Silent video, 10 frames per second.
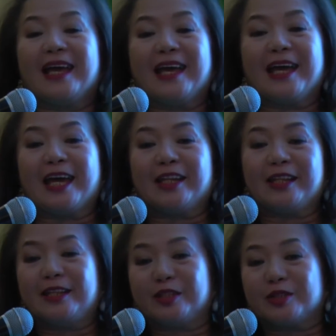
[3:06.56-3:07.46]

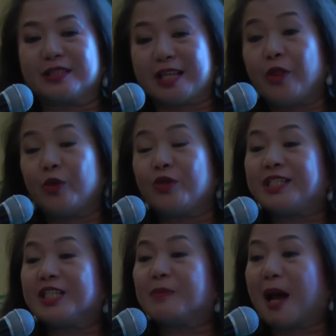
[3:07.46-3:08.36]
And the St.
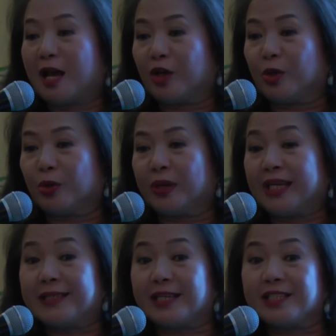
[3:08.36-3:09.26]
Teresa's Baguio
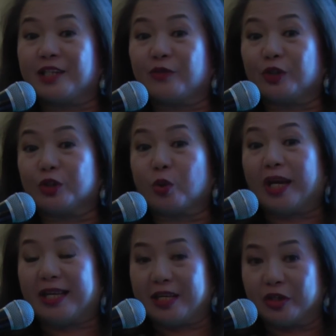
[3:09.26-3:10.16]
existed for
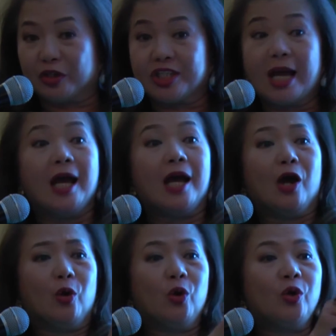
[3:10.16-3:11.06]
20 years.
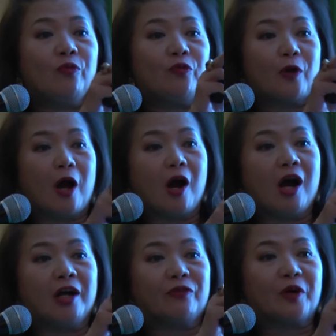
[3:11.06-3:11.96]
Who
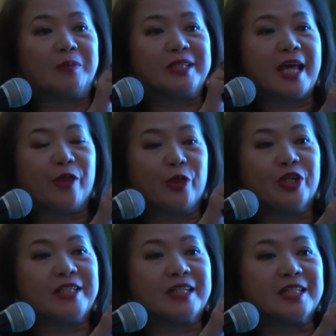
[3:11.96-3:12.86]
are from St.
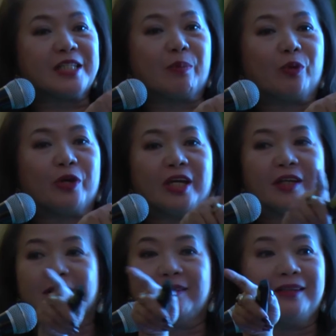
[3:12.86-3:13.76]
Teresa's Cebu
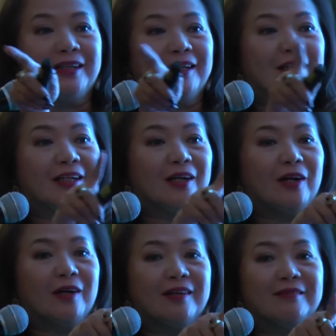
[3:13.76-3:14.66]
here?
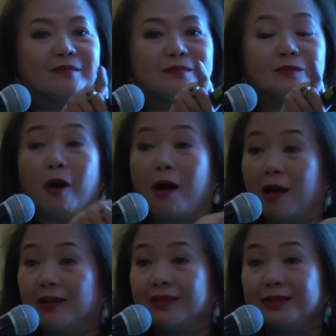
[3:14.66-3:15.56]

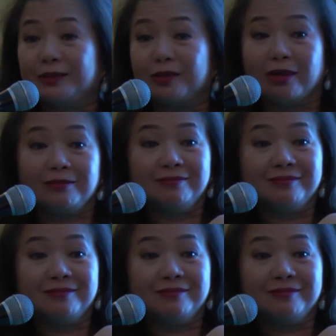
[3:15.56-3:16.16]
Oh, there's none?